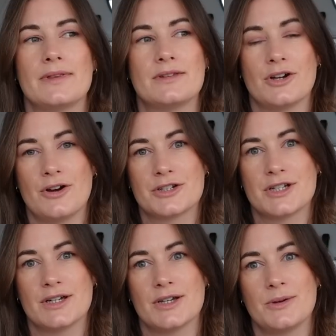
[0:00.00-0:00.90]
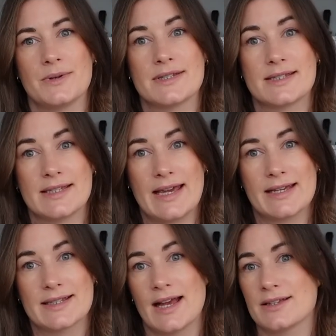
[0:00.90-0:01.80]
daughter, who is
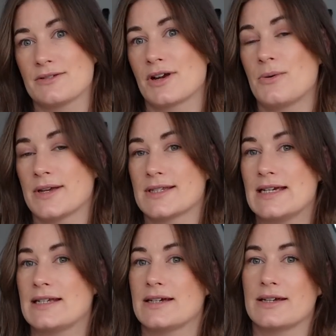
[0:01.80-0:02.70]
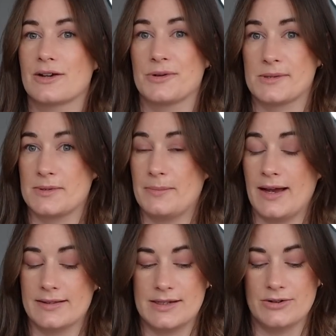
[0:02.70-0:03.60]
6, has requested a Christmas
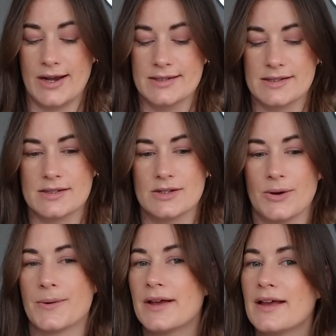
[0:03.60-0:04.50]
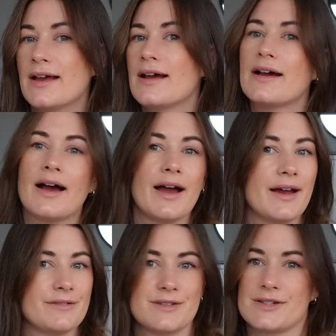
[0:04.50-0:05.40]
party dress, so I
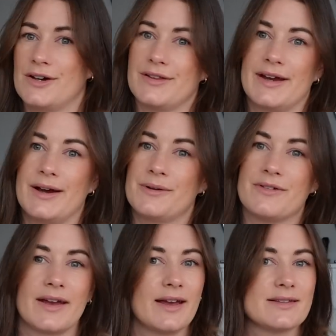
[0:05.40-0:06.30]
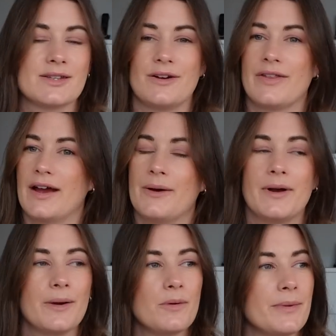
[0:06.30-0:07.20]
have to sort that out. If I can't sort that out,
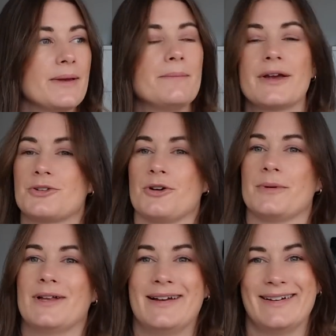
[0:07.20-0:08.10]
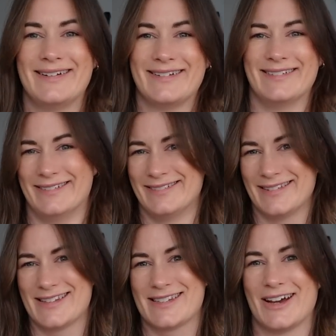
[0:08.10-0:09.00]
I will be in big trouble.
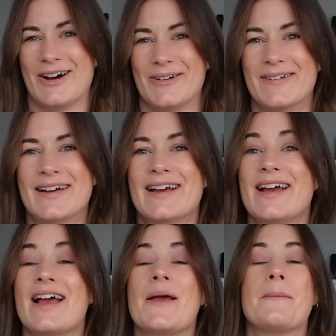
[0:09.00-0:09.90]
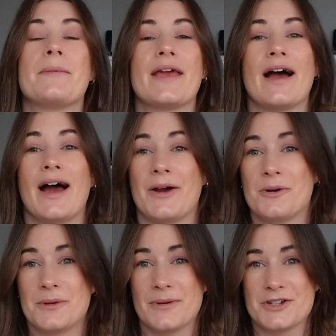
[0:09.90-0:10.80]
So I
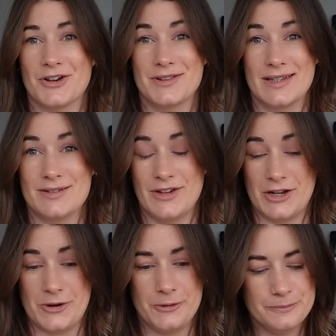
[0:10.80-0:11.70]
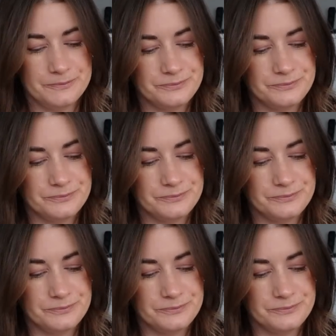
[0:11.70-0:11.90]
hope you enjoyed this video.